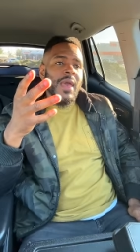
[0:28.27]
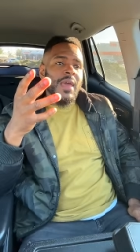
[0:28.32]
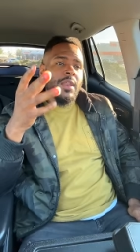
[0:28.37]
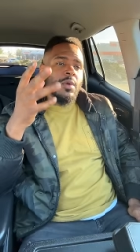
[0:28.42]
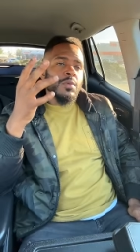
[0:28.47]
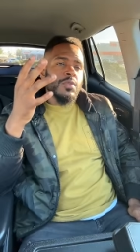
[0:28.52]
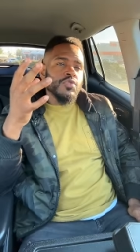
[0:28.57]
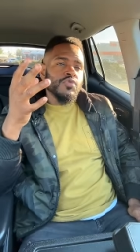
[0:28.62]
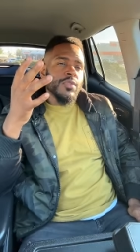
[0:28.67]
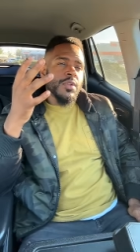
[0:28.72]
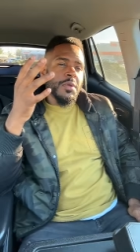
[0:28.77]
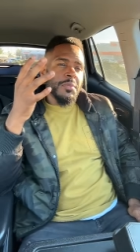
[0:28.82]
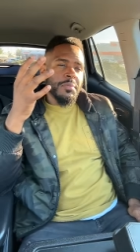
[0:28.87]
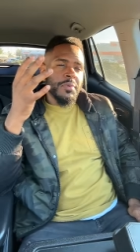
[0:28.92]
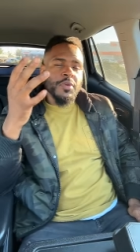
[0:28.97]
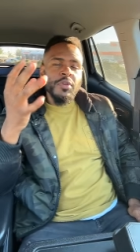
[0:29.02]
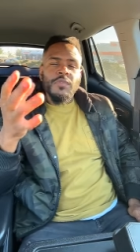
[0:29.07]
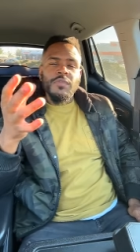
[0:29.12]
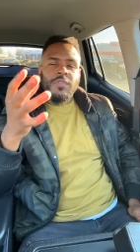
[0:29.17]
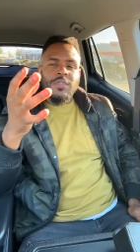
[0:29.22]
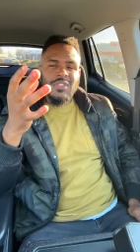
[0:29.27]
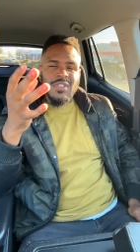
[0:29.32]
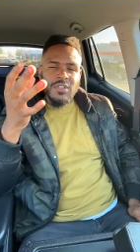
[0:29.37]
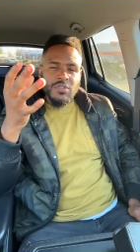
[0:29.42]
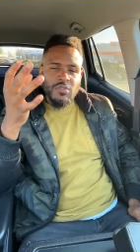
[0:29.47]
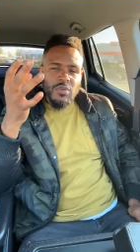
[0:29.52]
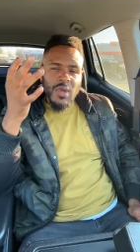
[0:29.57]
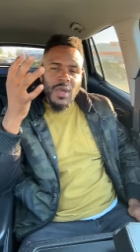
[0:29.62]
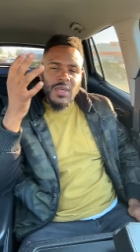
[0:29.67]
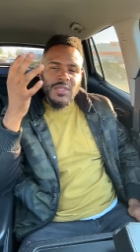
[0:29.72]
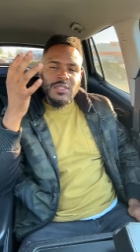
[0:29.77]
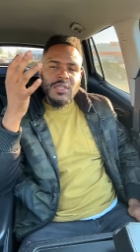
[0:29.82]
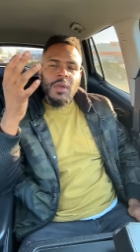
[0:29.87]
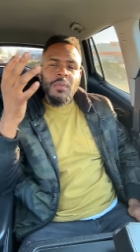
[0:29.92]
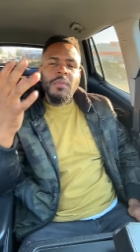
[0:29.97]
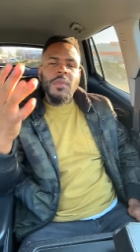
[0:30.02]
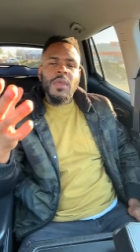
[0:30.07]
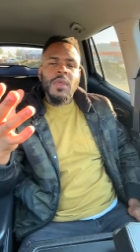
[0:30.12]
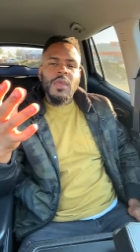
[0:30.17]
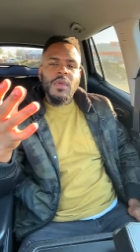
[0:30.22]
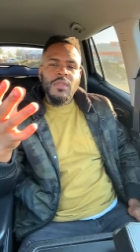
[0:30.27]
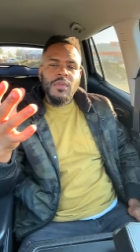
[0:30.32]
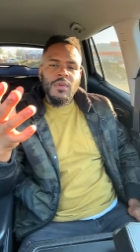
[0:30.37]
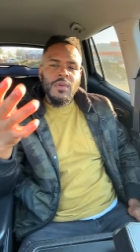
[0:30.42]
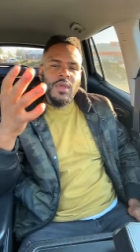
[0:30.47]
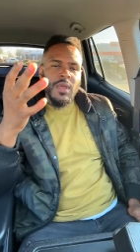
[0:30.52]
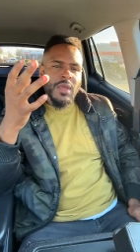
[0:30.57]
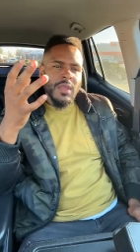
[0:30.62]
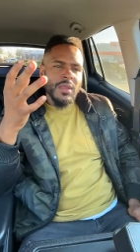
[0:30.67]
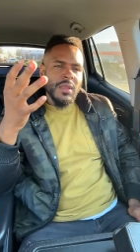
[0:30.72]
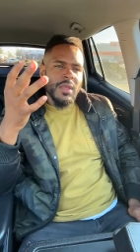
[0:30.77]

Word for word: it was really beautiful seeing you guys come together and,